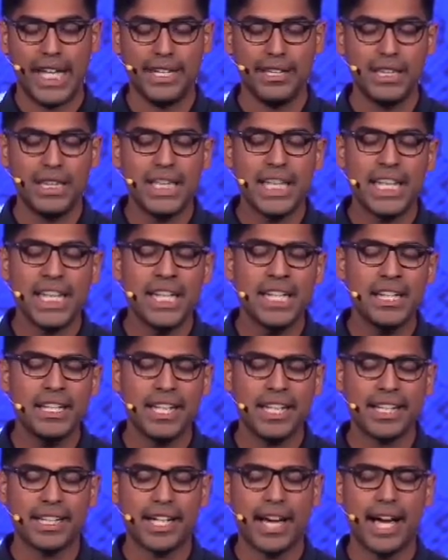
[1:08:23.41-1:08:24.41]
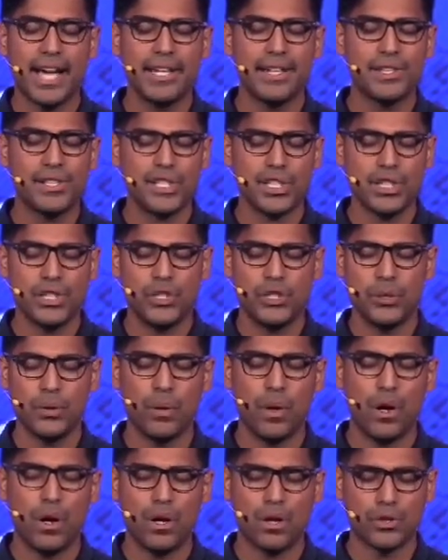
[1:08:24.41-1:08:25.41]
and lead and guide us
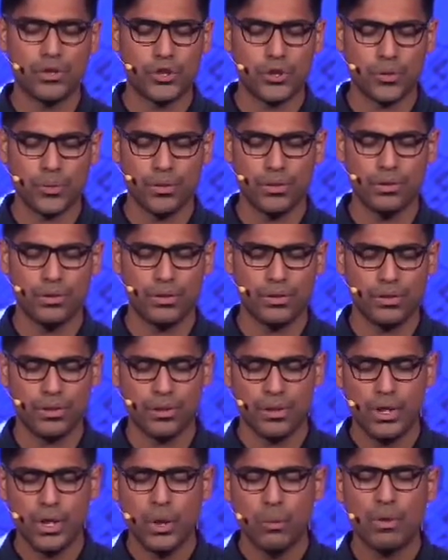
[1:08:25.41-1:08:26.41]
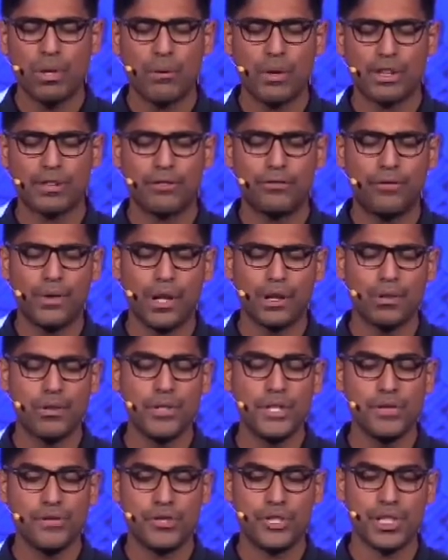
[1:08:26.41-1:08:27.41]
into all truth? We want to
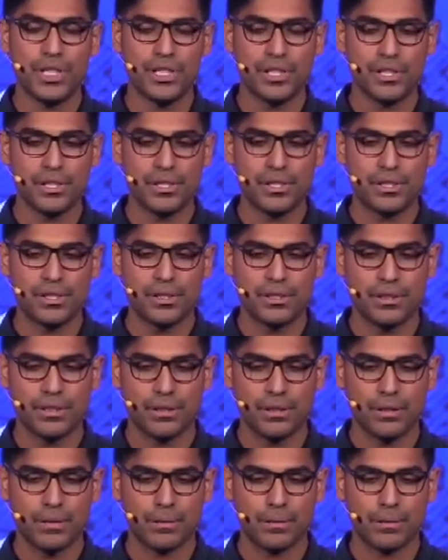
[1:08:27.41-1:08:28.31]
follow you, Jesus,